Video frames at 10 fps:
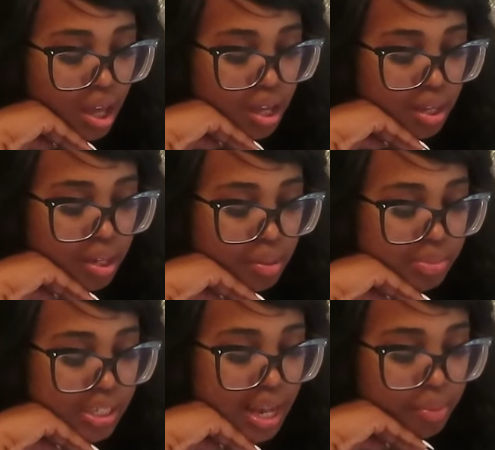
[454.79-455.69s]

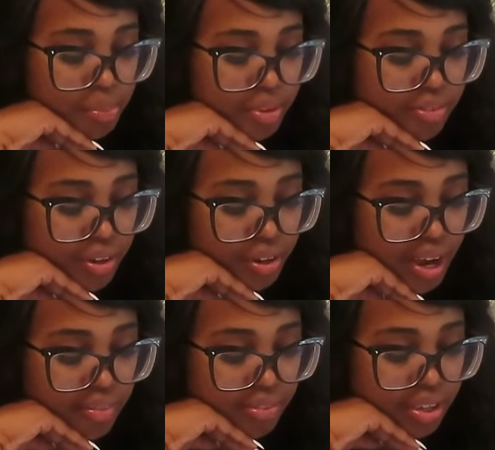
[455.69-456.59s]
Today I'm going to be
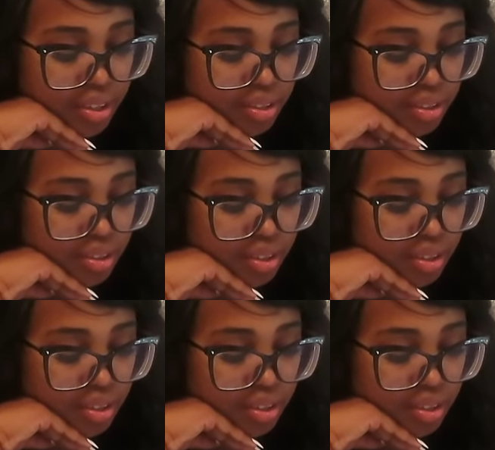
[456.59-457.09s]
photographing,